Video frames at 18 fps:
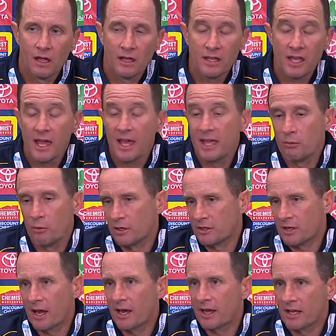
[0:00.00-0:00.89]
Yeah, he worked
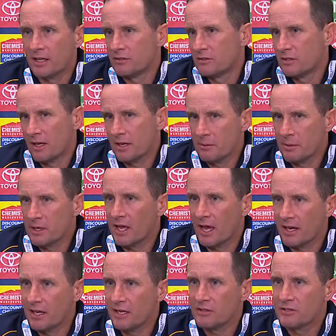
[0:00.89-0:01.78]
hard against the tag. And
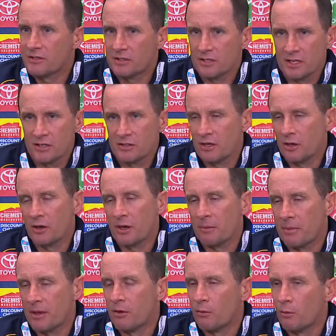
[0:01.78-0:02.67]
again, he'll
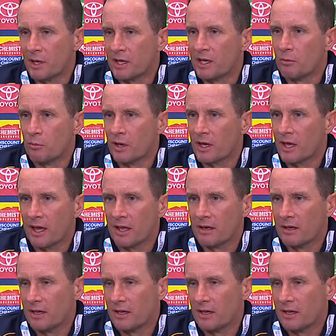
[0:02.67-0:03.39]
get better week in, week out.